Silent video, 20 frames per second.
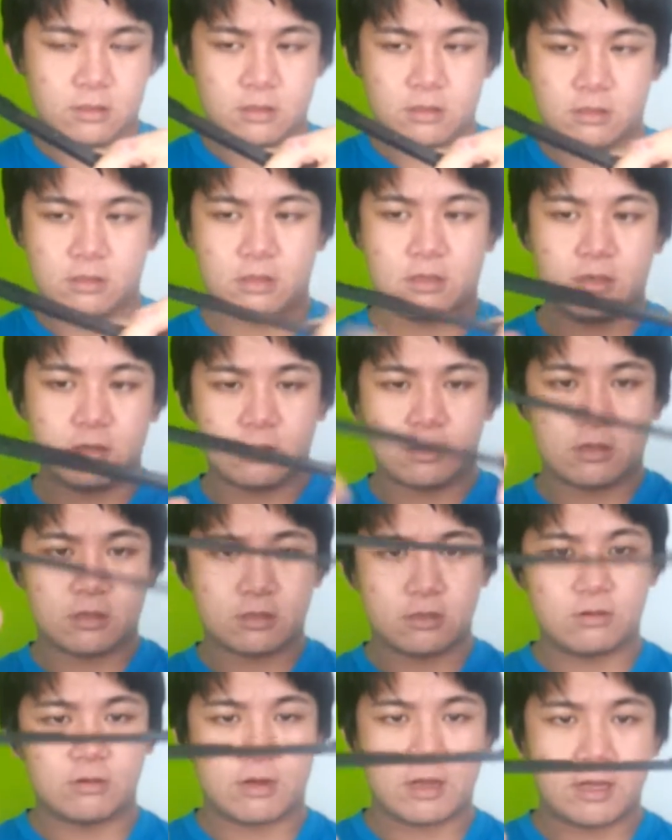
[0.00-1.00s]
Now you got
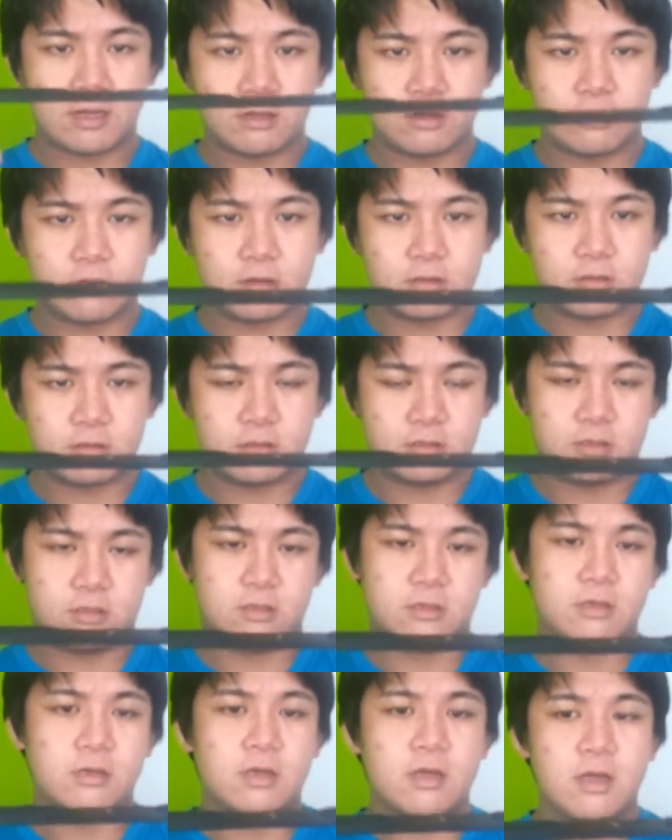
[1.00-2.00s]
two handles.
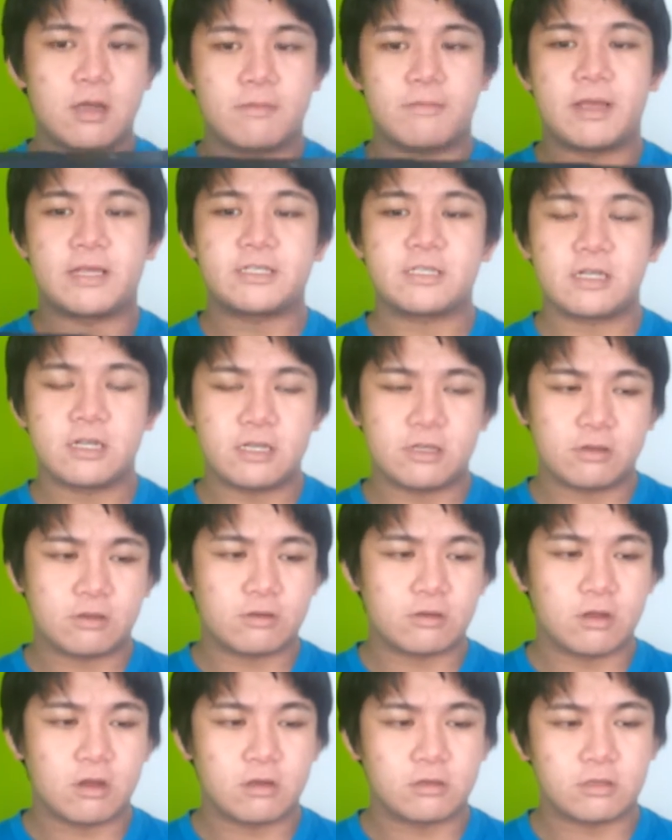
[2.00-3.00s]
Basically you
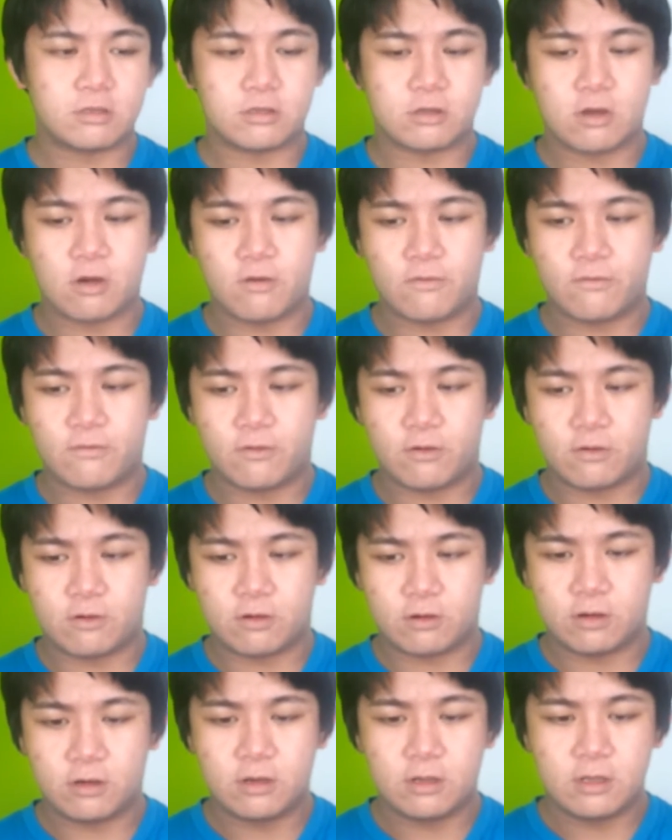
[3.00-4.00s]
could also go
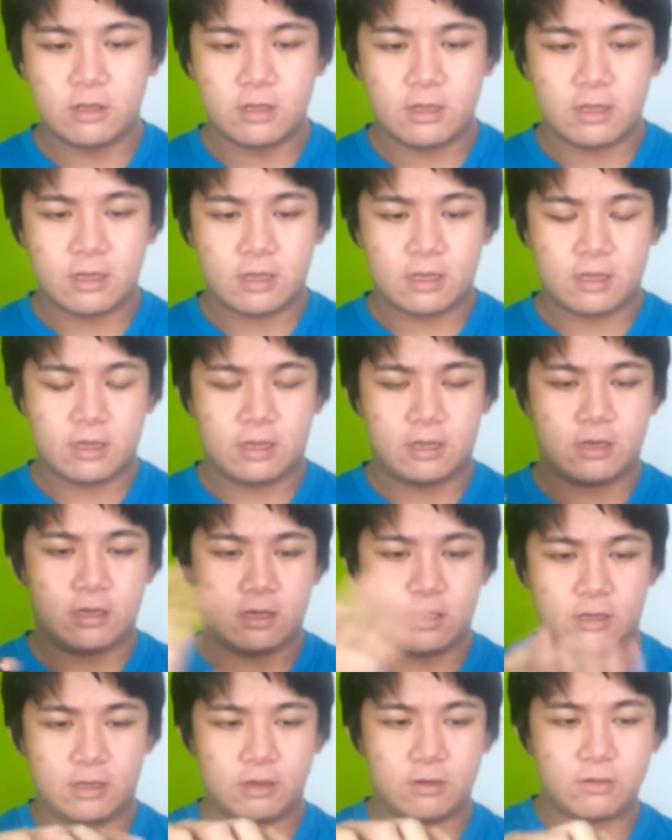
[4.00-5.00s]
for
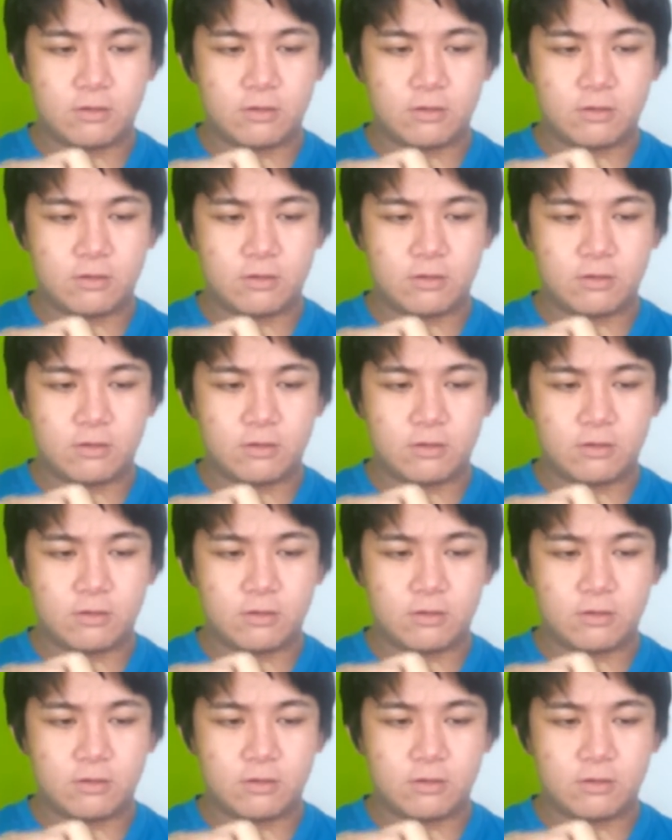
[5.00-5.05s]
a